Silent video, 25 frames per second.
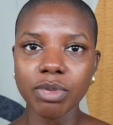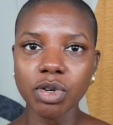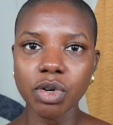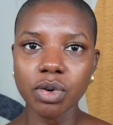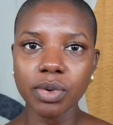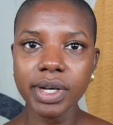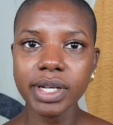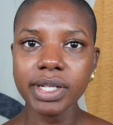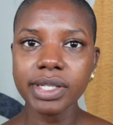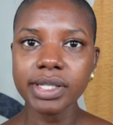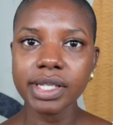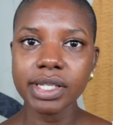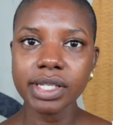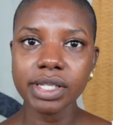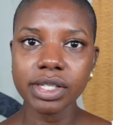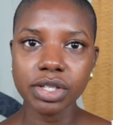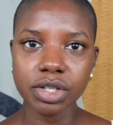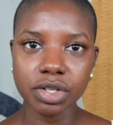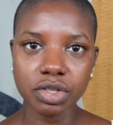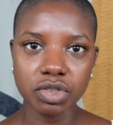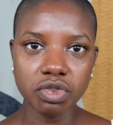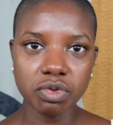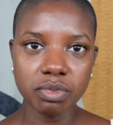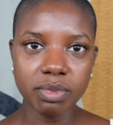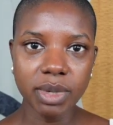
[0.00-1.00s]
going to
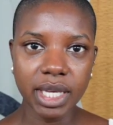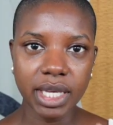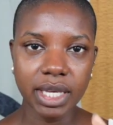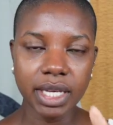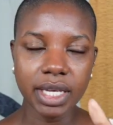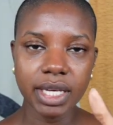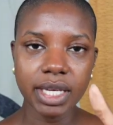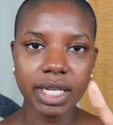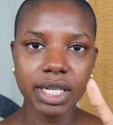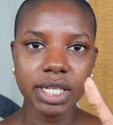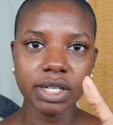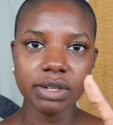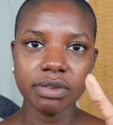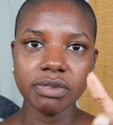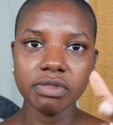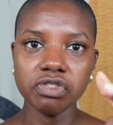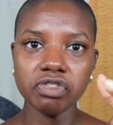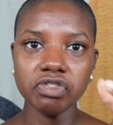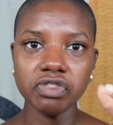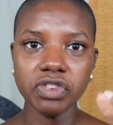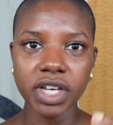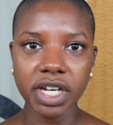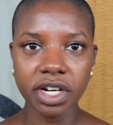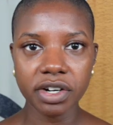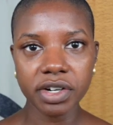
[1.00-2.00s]
zoom in
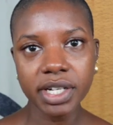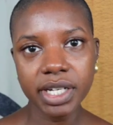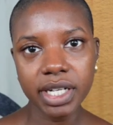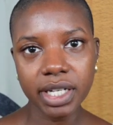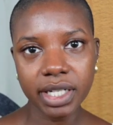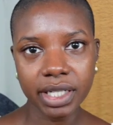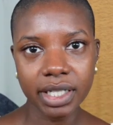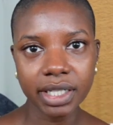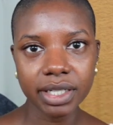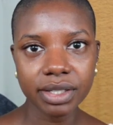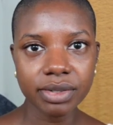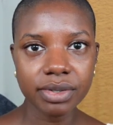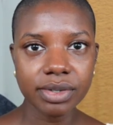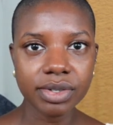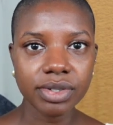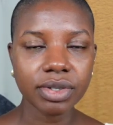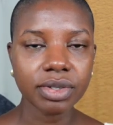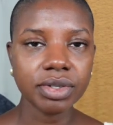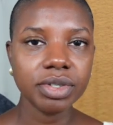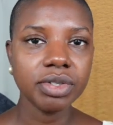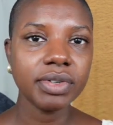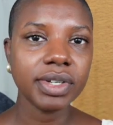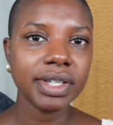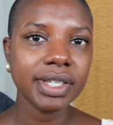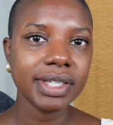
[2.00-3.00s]
very close so
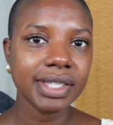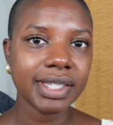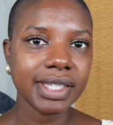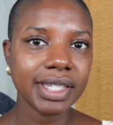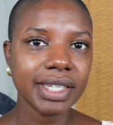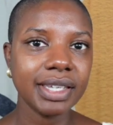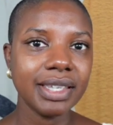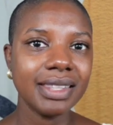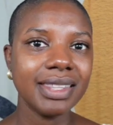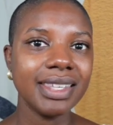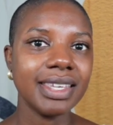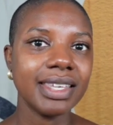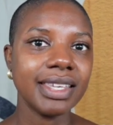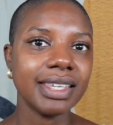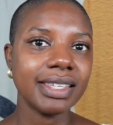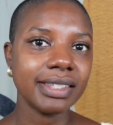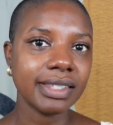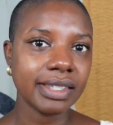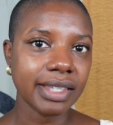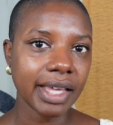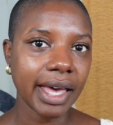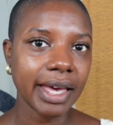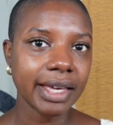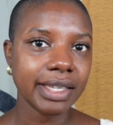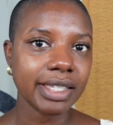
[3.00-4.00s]
you can see the
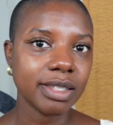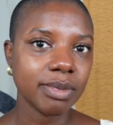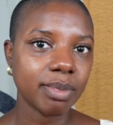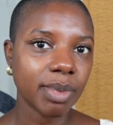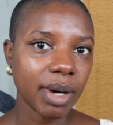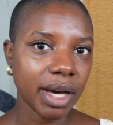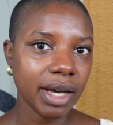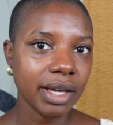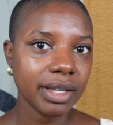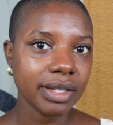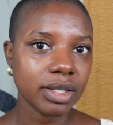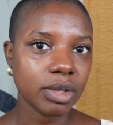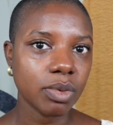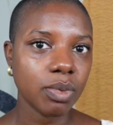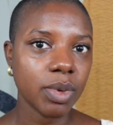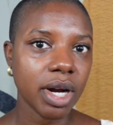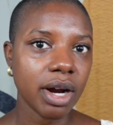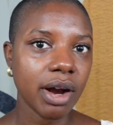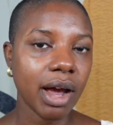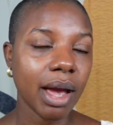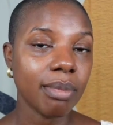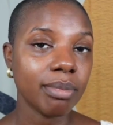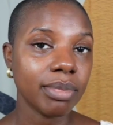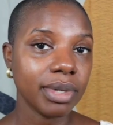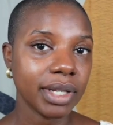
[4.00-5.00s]
exact spots
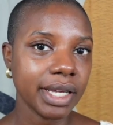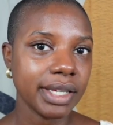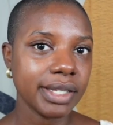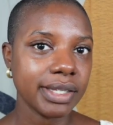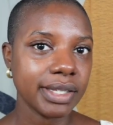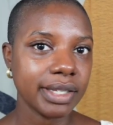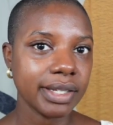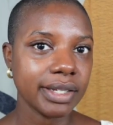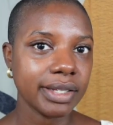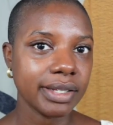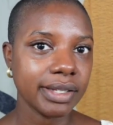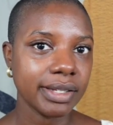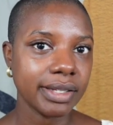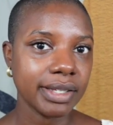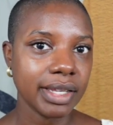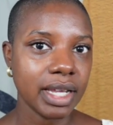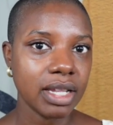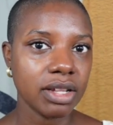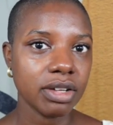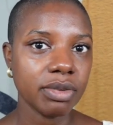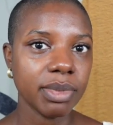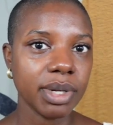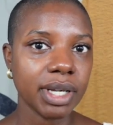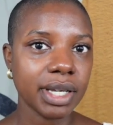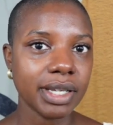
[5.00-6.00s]
where I'm placing
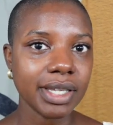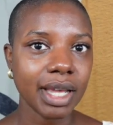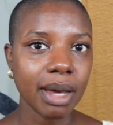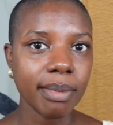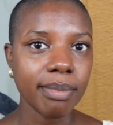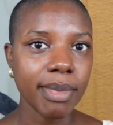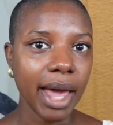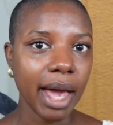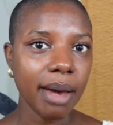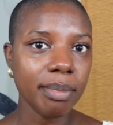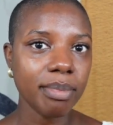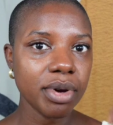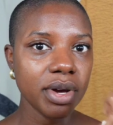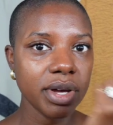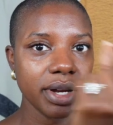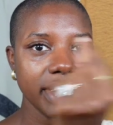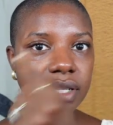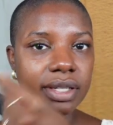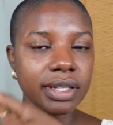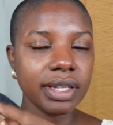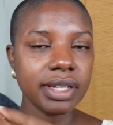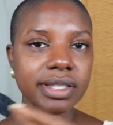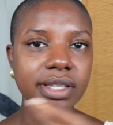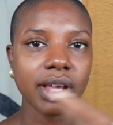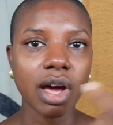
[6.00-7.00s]
concealer because I'm not
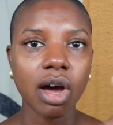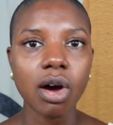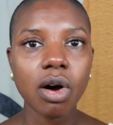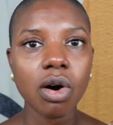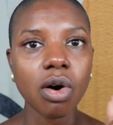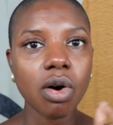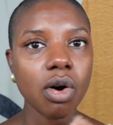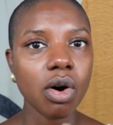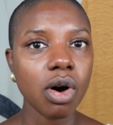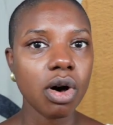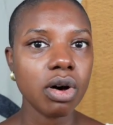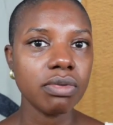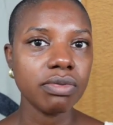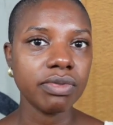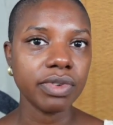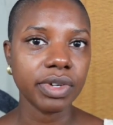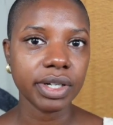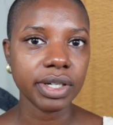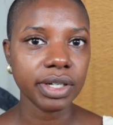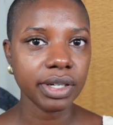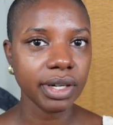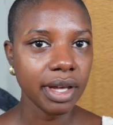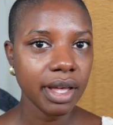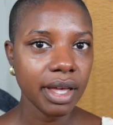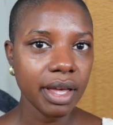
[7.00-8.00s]
putting this all
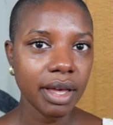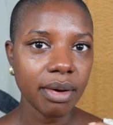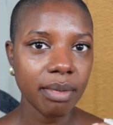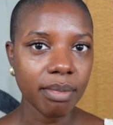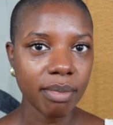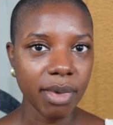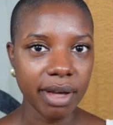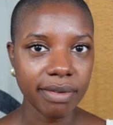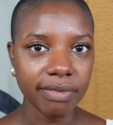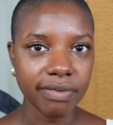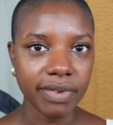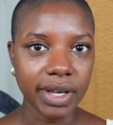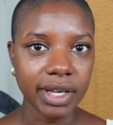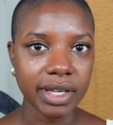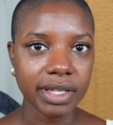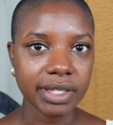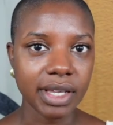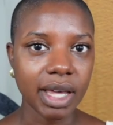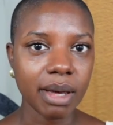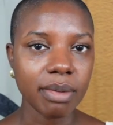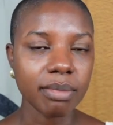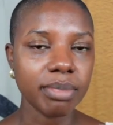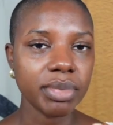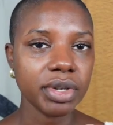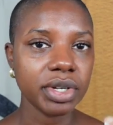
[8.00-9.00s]
over my face.
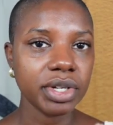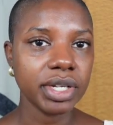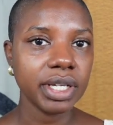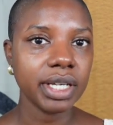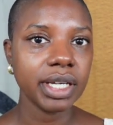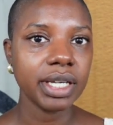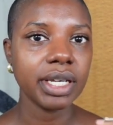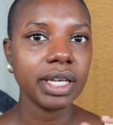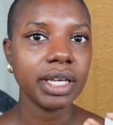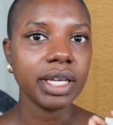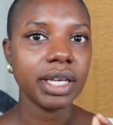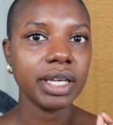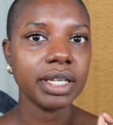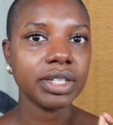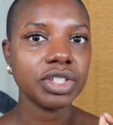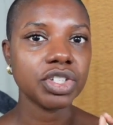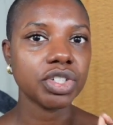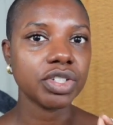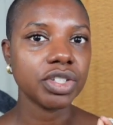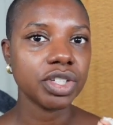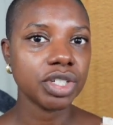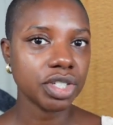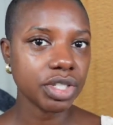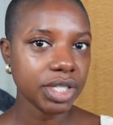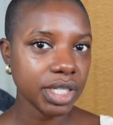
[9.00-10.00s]
I'm putting it
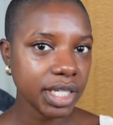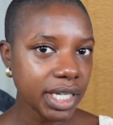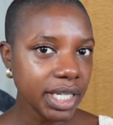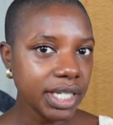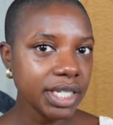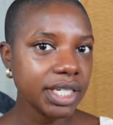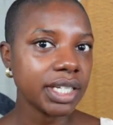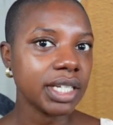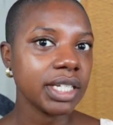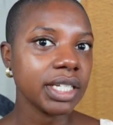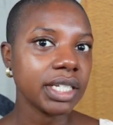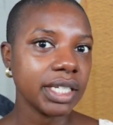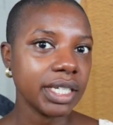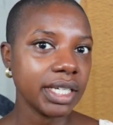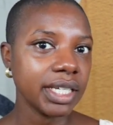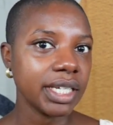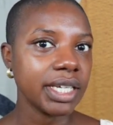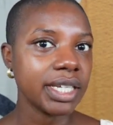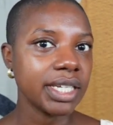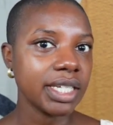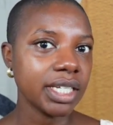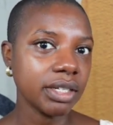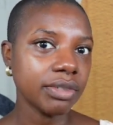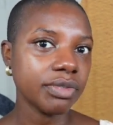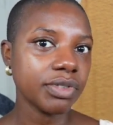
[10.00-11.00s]
strategically
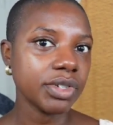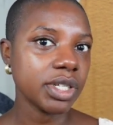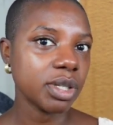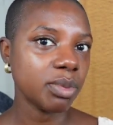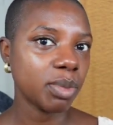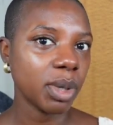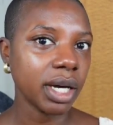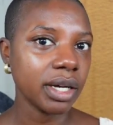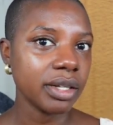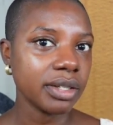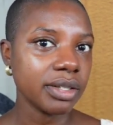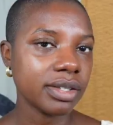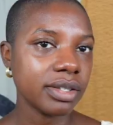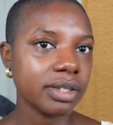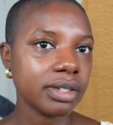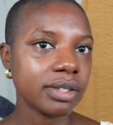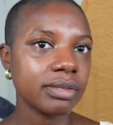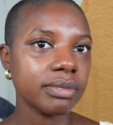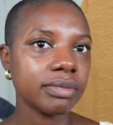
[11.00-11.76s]
in different spots.